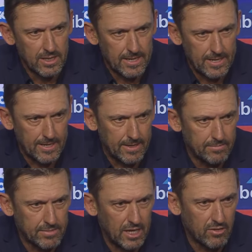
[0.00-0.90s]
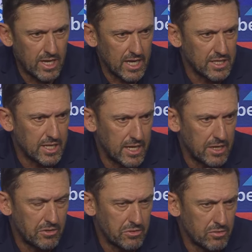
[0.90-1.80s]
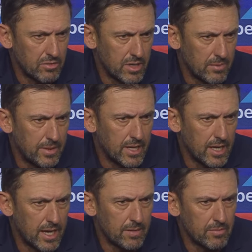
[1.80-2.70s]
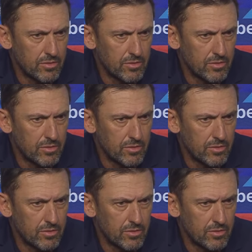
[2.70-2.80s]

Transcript: Daniel Larzani, I thought in a big game,